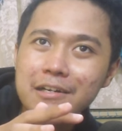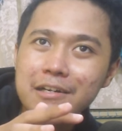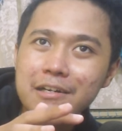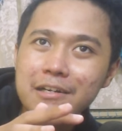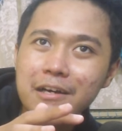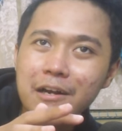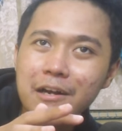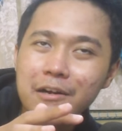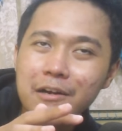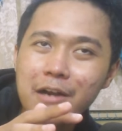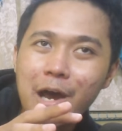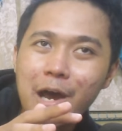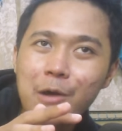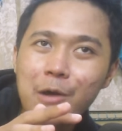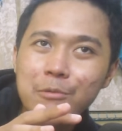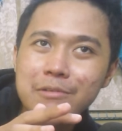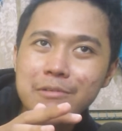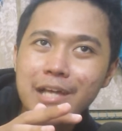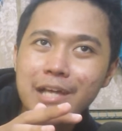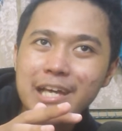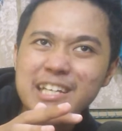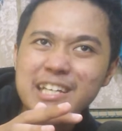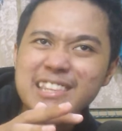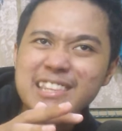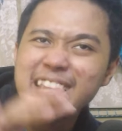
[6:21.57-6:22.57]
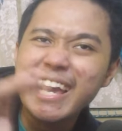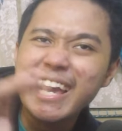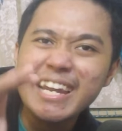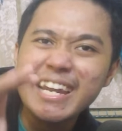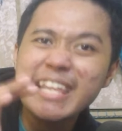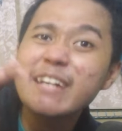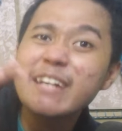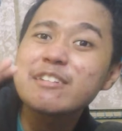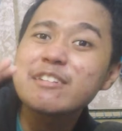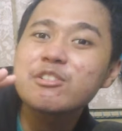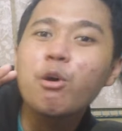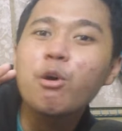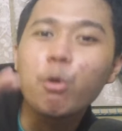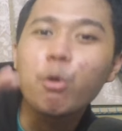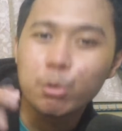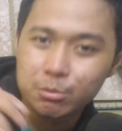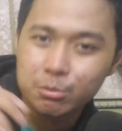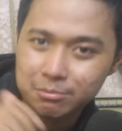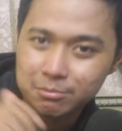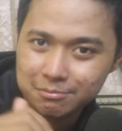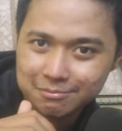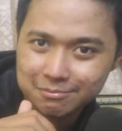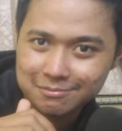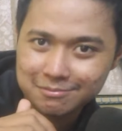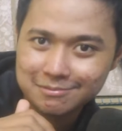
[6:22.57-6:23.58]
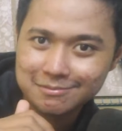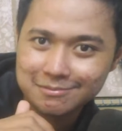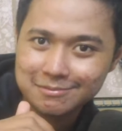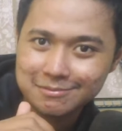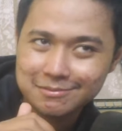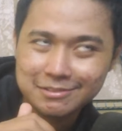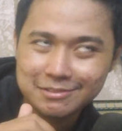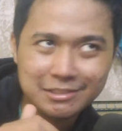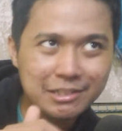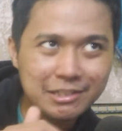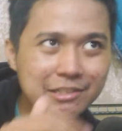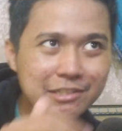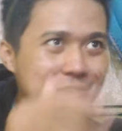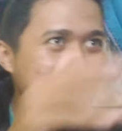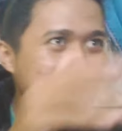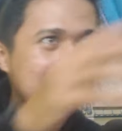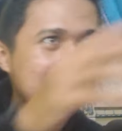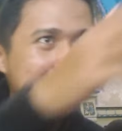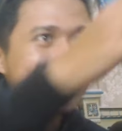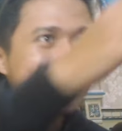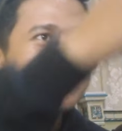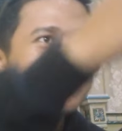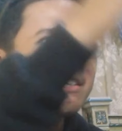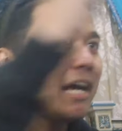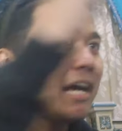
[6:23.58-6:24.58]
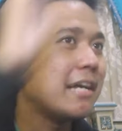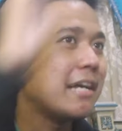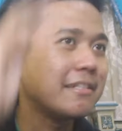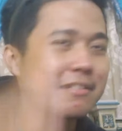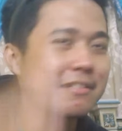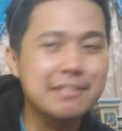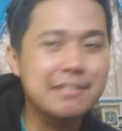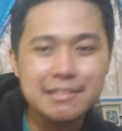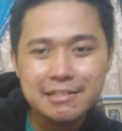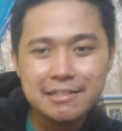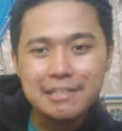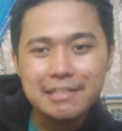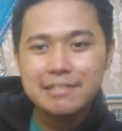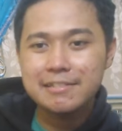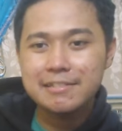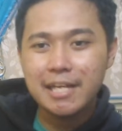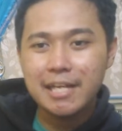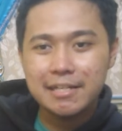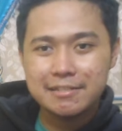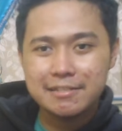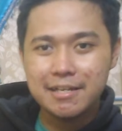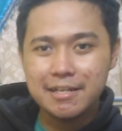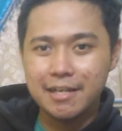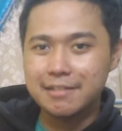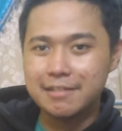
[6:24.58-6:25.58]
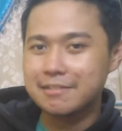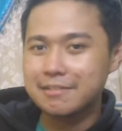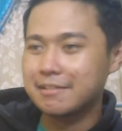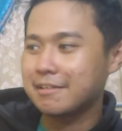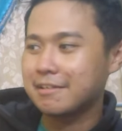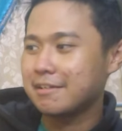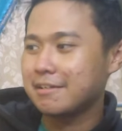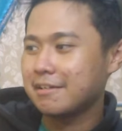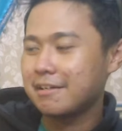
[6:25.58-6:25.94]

around like 10 years old. This size, guys.